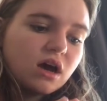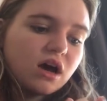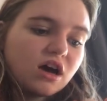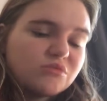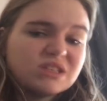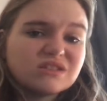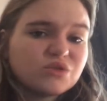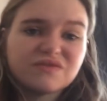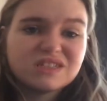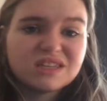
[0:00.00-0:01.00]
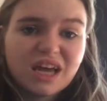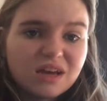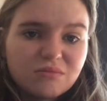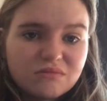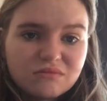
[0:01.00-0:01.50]
It's sort of the
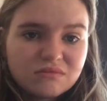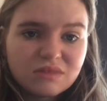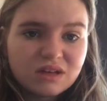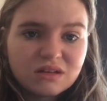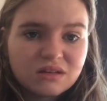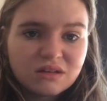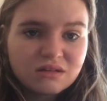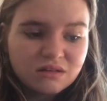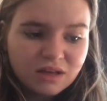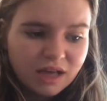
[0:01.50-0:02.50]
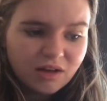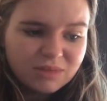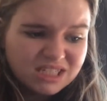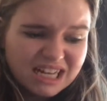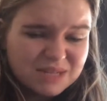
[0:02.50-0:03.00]
same.
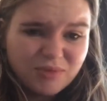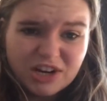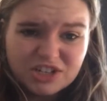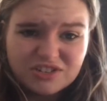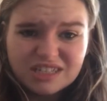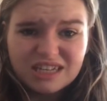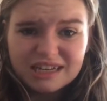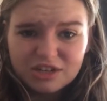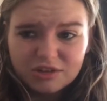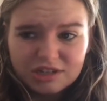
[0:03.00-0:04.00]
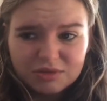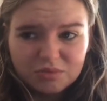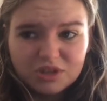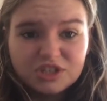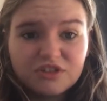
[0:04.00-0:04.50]
It's less pressure as the initial audition
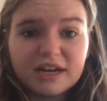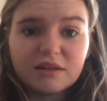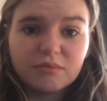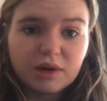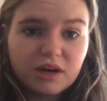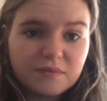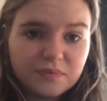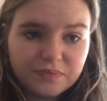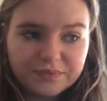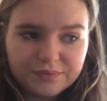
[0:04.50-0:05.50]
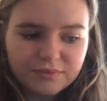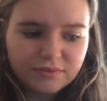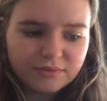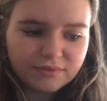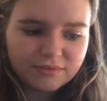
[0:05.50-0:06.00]
because you're in, but
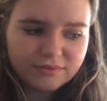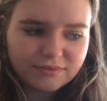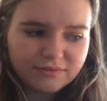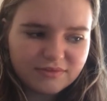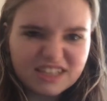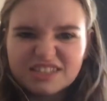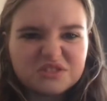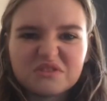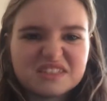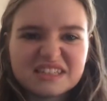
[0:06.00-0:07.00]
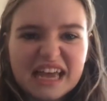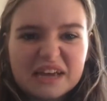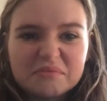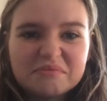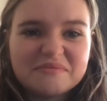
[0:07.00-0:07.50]
it's sort of the same.